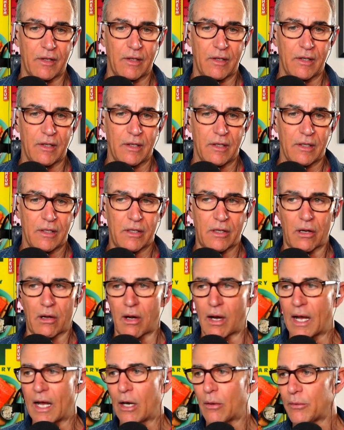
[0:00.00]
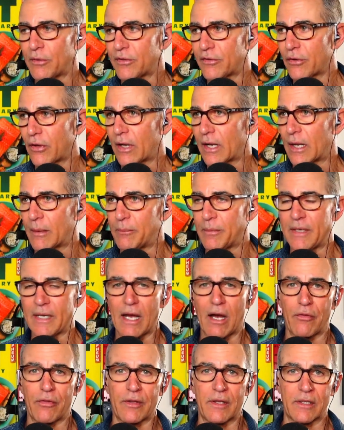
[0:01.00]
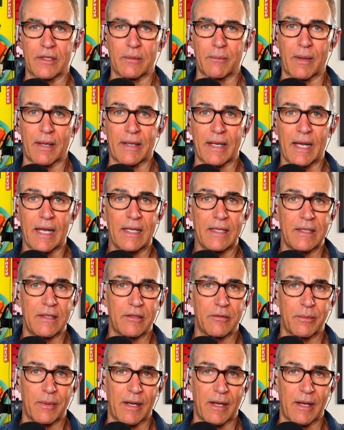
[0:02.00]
Yeah. You know, I always thought I'd be healthy into my nineties,